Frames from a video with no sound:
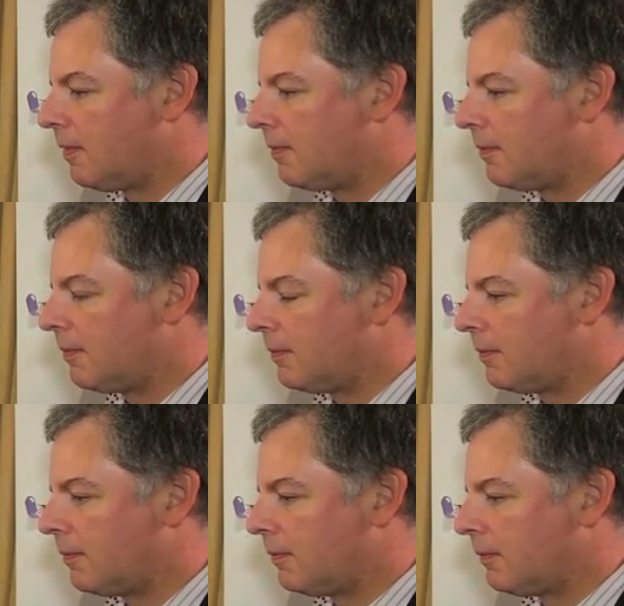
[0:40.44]

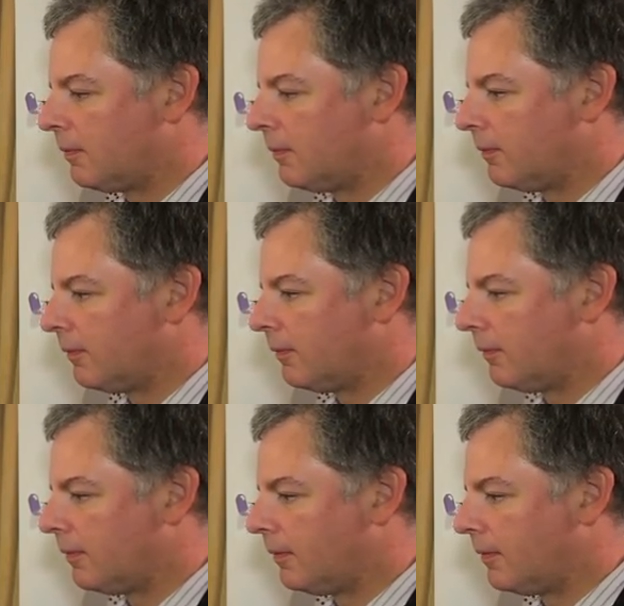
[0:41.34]

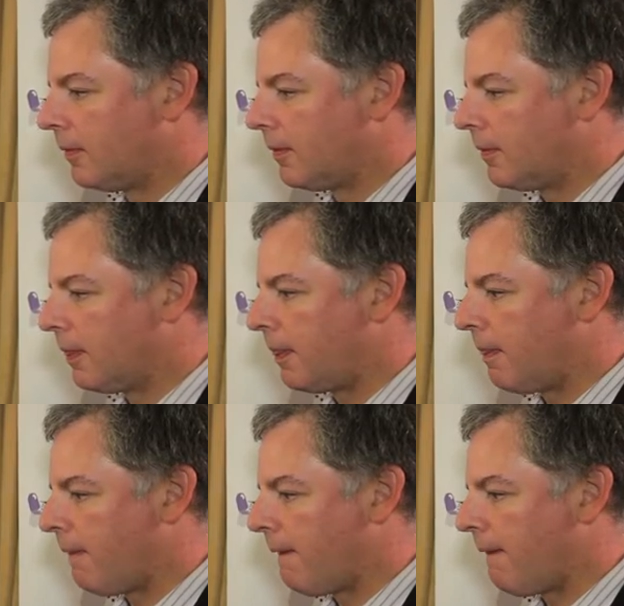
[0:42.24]

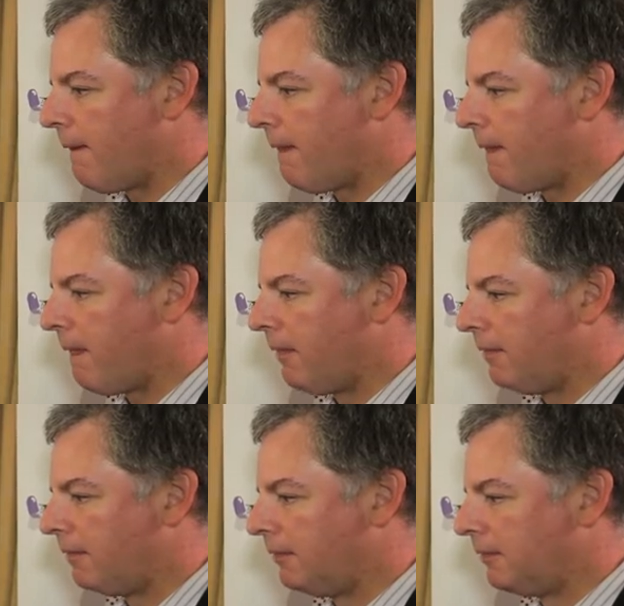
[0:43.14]

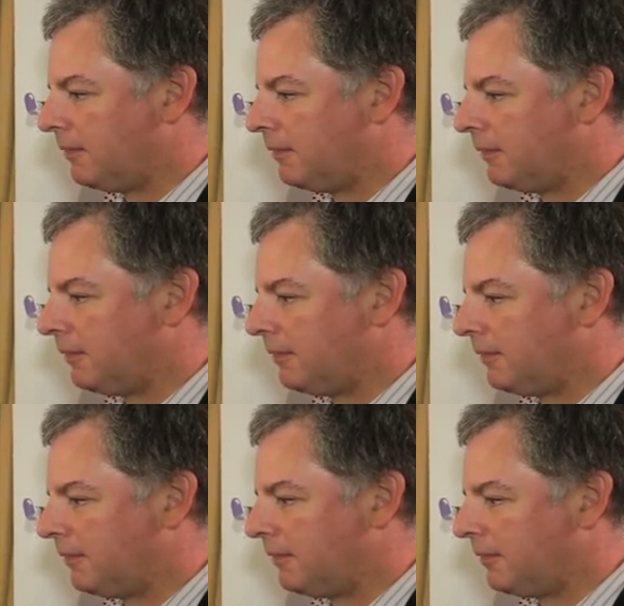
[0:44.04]

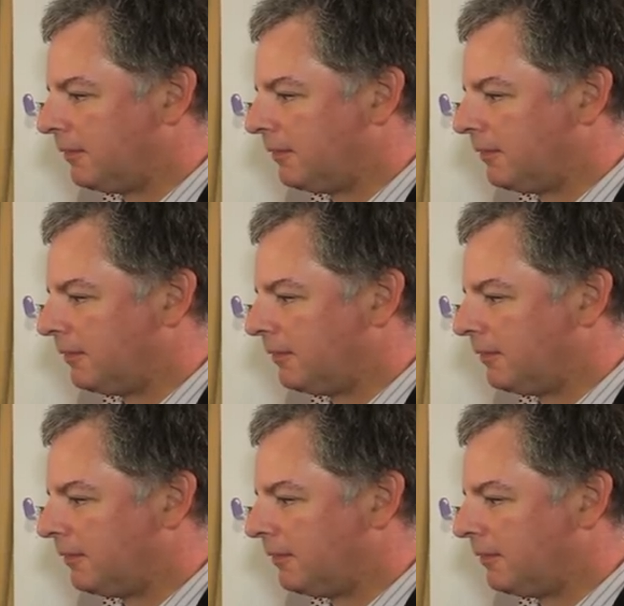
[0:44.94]
The person shown says nothing.